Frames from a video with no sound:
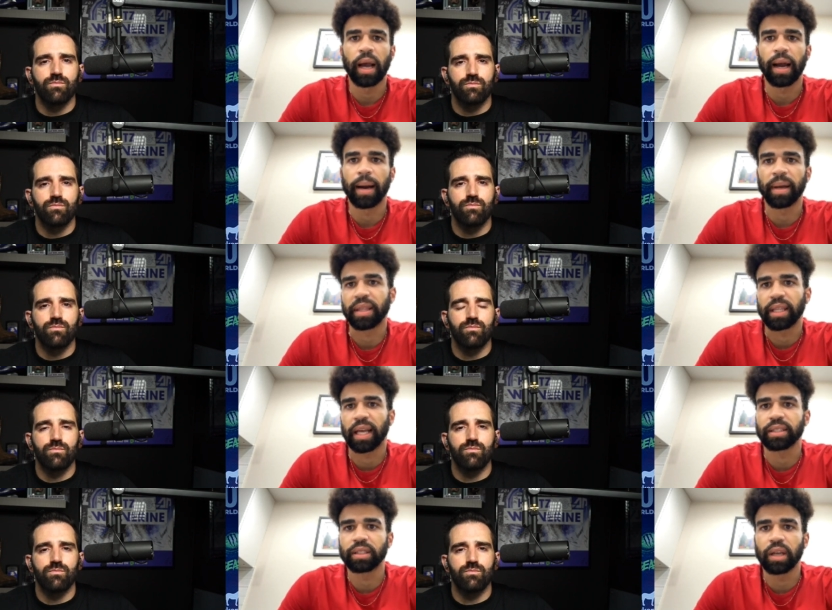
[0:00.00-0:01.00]
Speaker 1: Um, I think
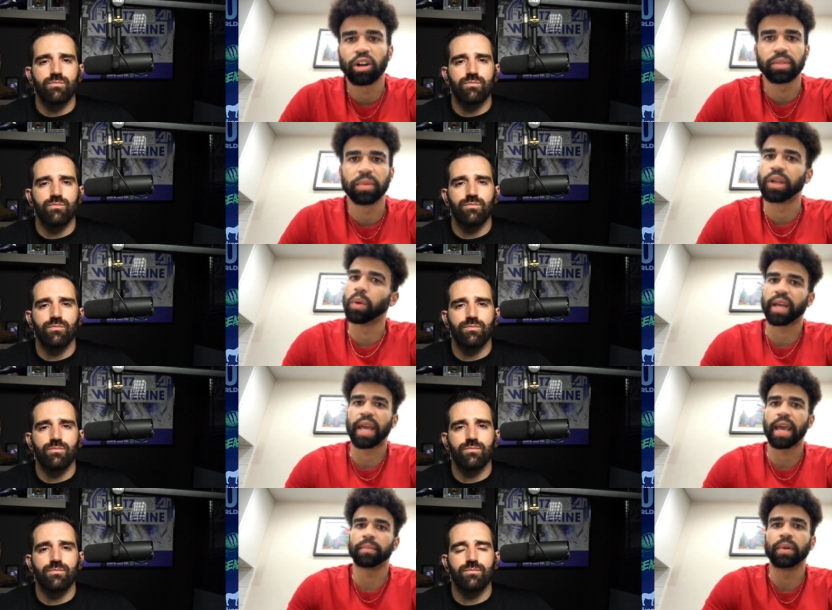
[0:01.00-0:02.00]
that's ultimately what
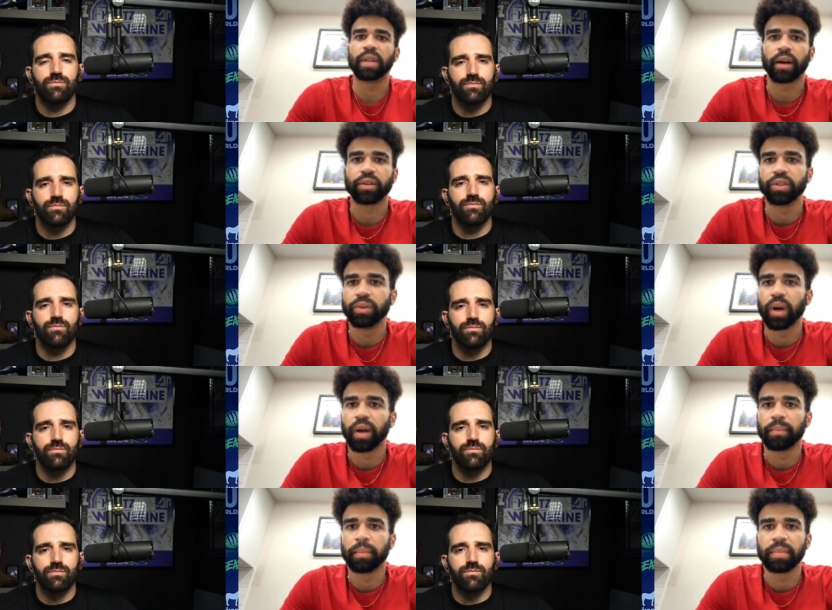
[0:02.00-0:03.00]
came down to
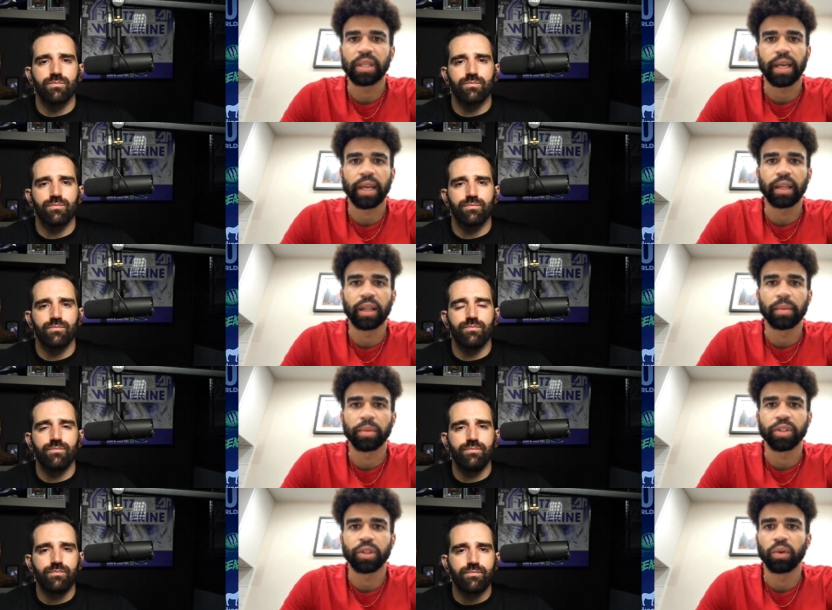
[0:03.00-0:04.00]
uh, me taking the
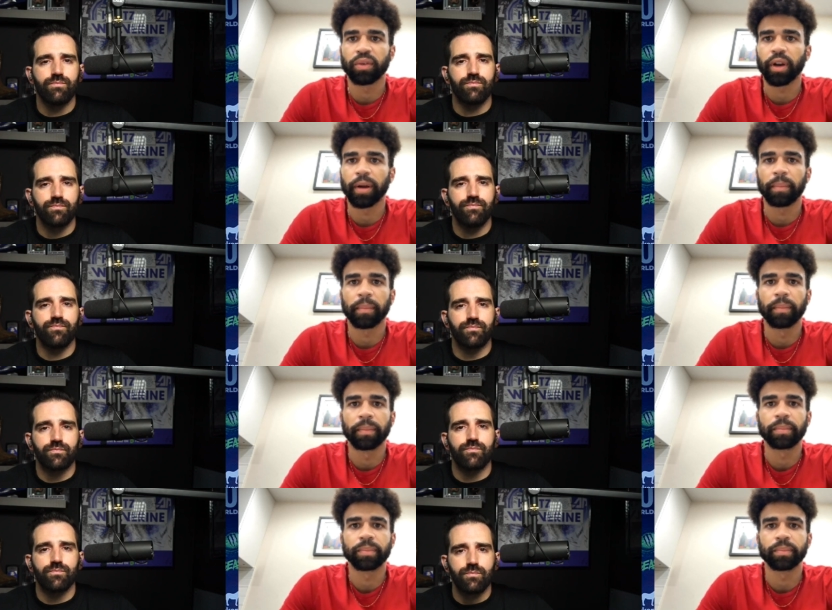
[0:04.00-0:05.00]
number two over him.
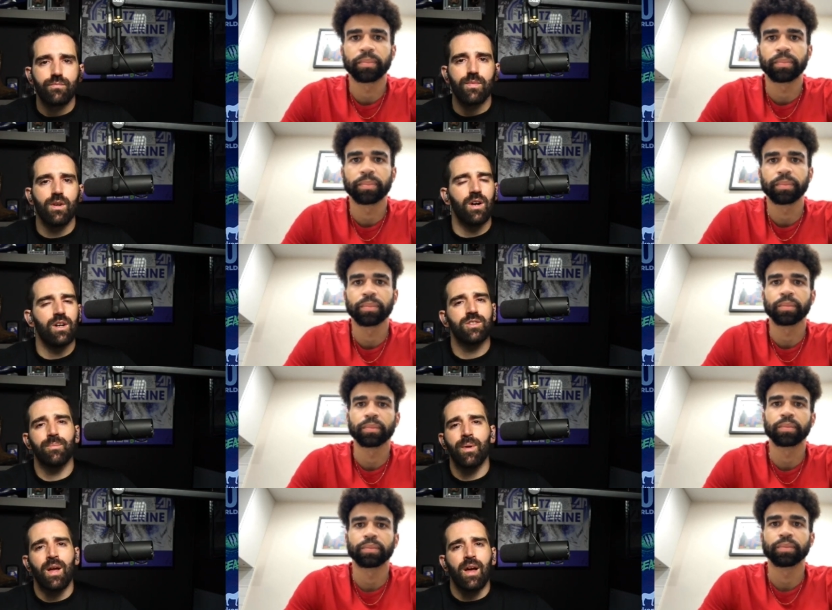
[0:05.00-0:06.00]

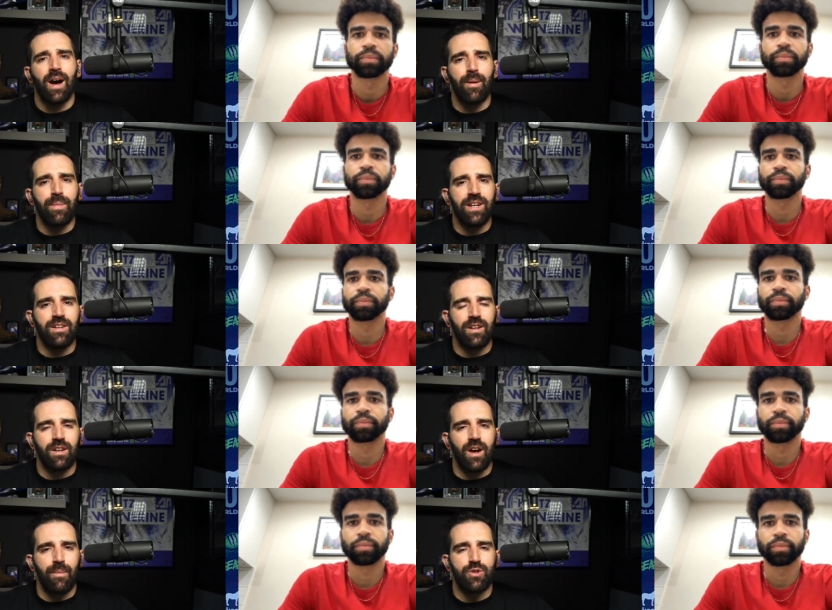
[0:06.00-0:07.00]
Speaker 2: Awesome. I mean,
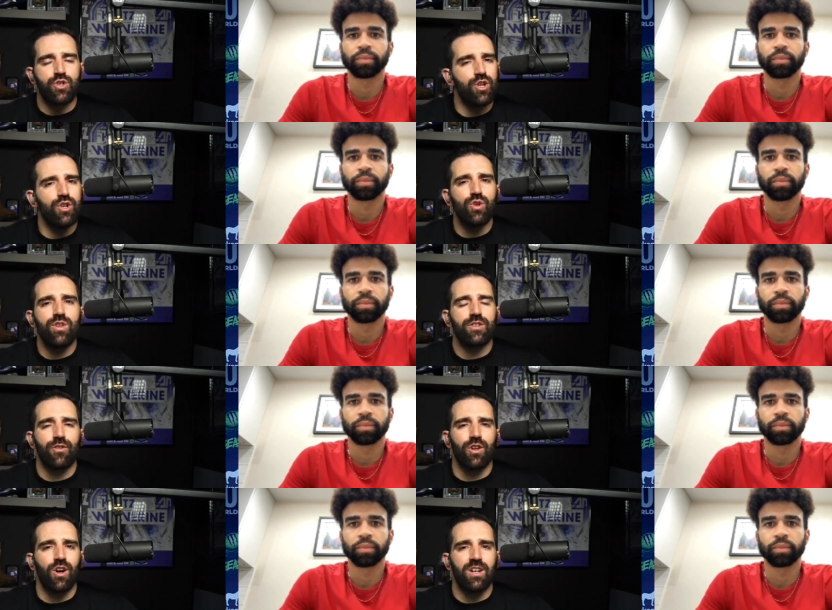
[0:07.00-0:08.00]
I'm sure you knew this for
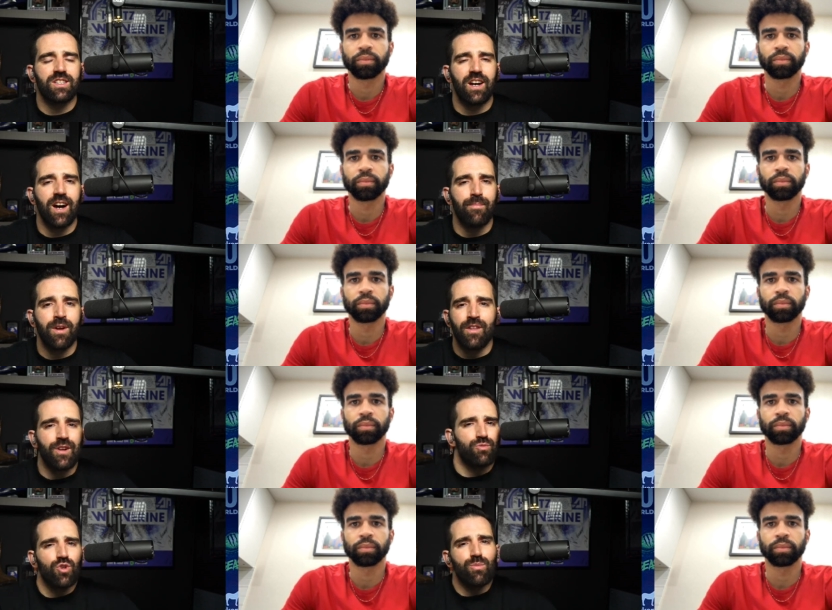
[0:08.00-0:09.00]
a long time.
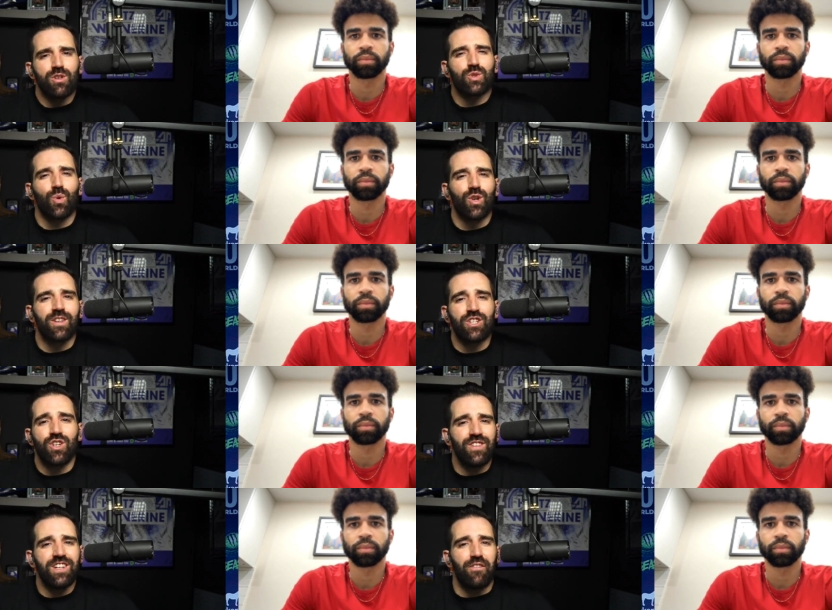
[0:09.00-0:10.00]
There's rumors swirling that you
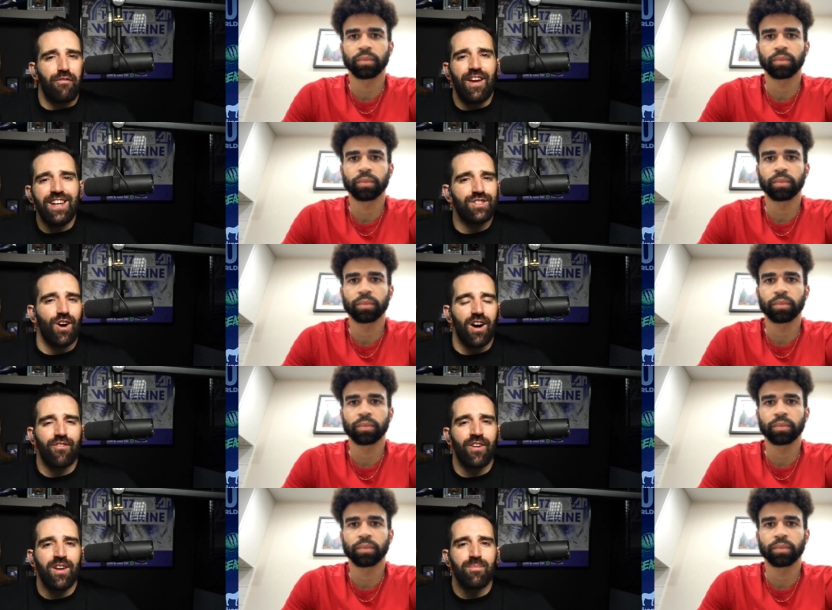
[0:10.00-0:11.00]
even did a face
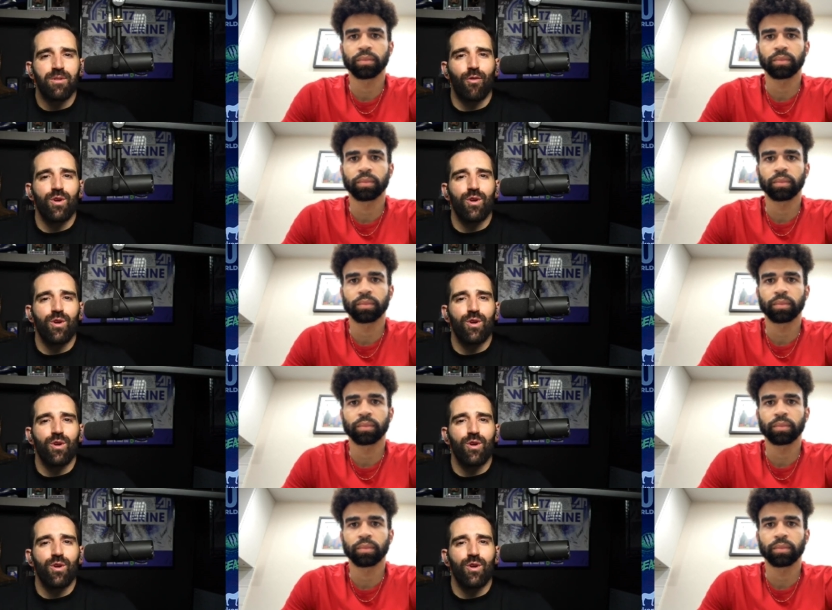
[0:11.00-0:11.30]
off before